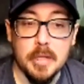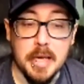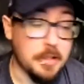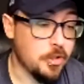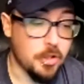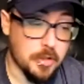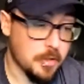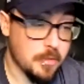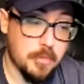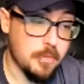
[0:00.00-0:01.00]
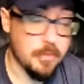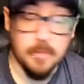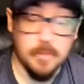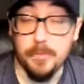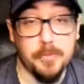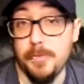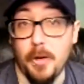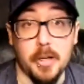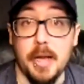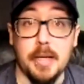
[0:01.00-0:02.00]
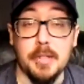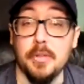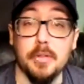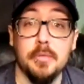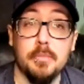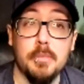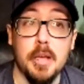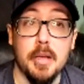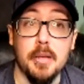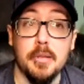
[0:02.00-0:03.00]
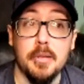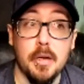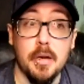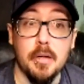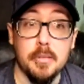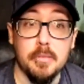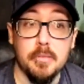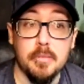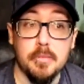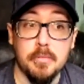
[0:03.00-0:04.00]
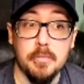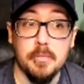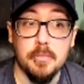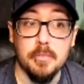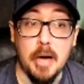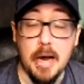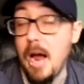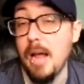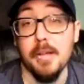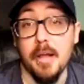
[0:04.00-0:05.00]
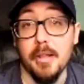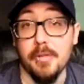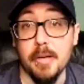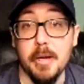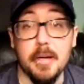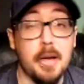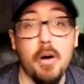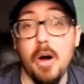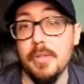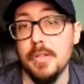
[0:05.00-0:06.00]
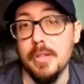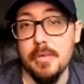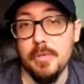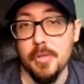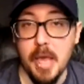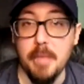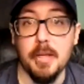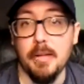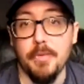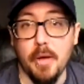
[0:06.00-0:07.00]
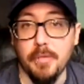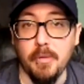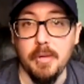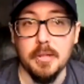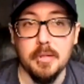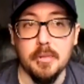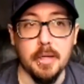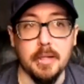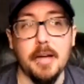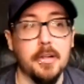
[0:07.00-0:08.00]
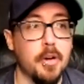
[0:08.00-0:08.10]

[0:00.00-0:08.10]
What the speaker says: it's just fucking excellent, and I highly recommend it. Now, obviously, there's games I left off the list. Like, I